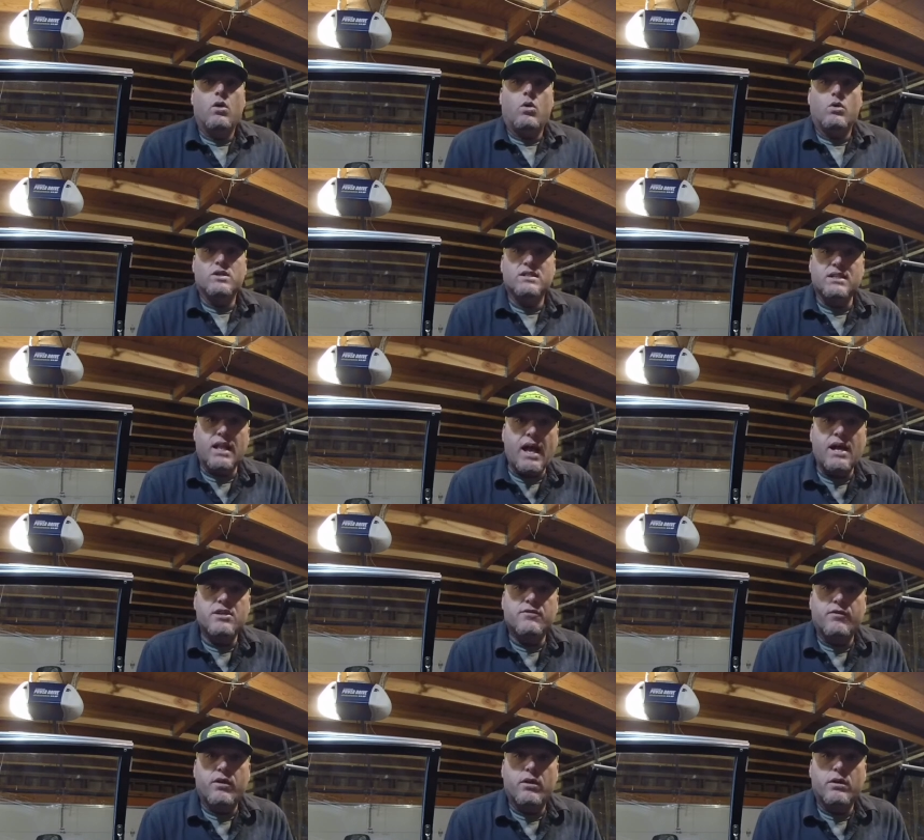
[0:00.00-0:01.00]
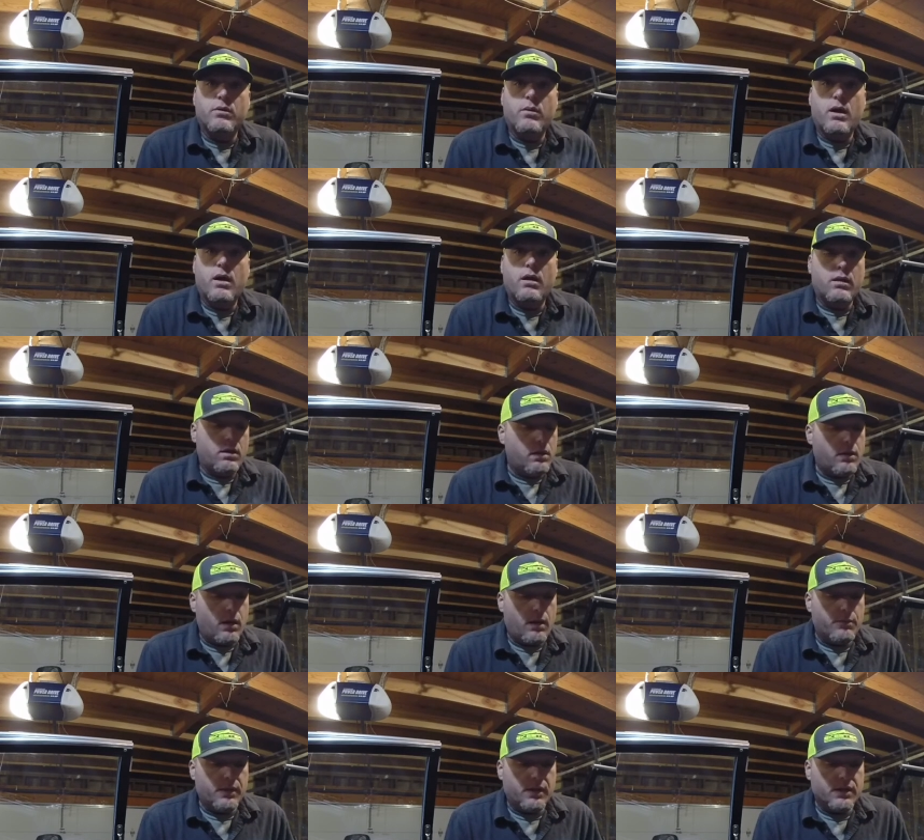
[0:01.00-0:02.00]
or slash very well
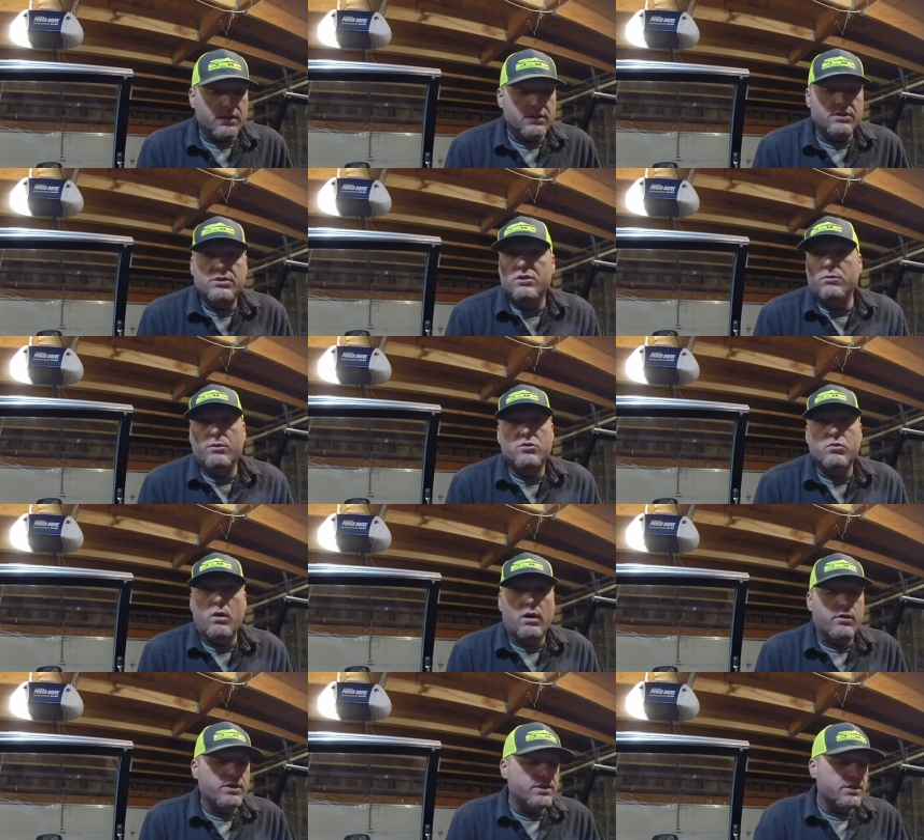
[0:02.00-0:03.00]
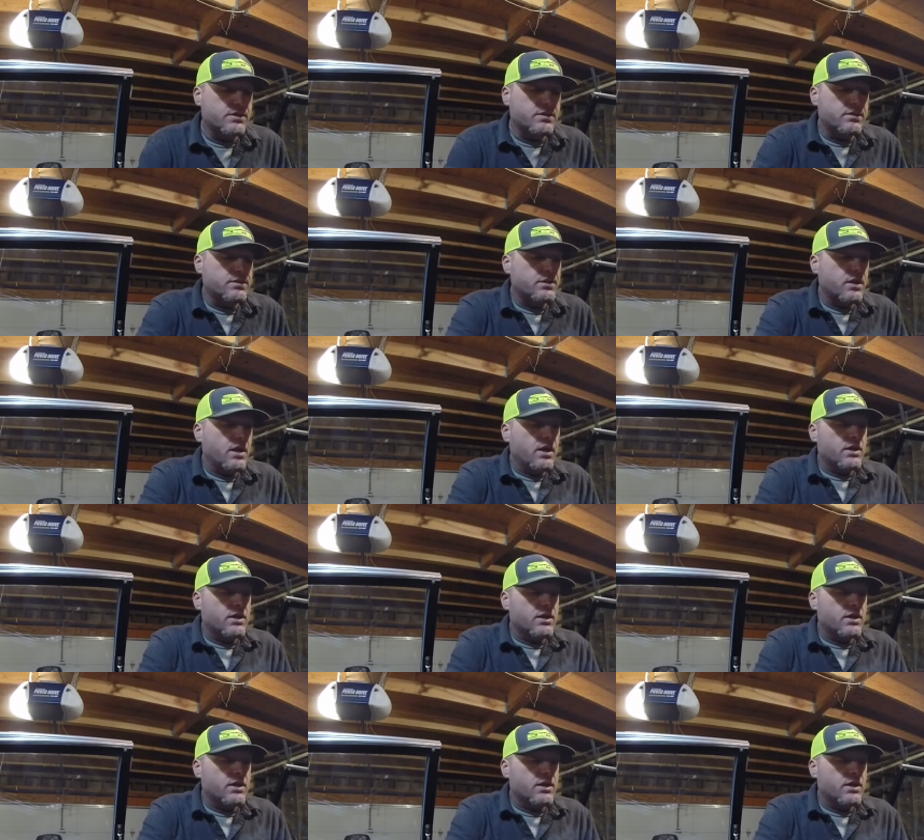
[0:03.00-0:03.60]
because there's too much water resistance.